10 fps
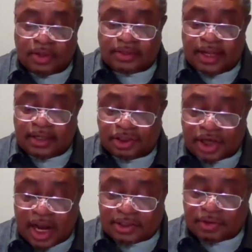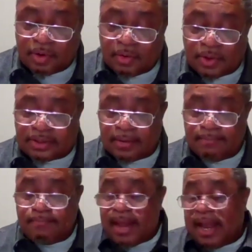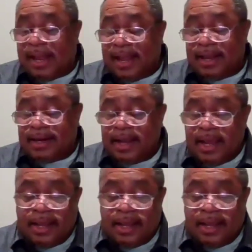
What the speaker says: was that Joshua was a man